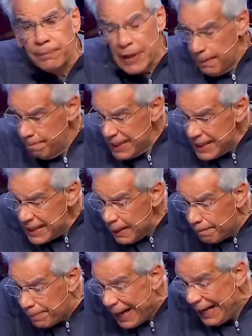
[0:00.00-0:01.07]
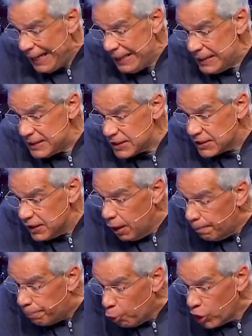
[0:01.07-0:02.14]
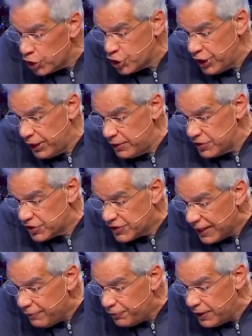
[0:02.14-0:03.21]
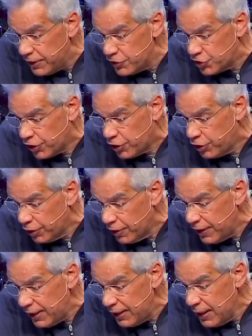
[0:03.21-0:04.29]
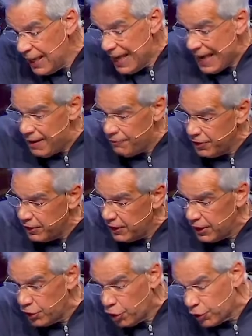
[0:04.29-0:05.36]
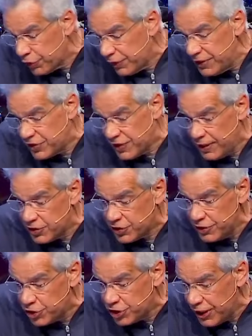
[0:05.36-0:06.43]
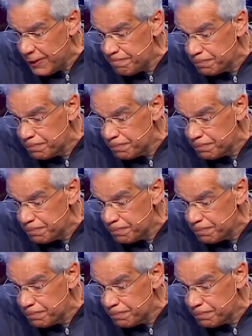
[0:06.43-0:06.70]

Media bias, abortion, safety and security, heavenly and earthly citizenship,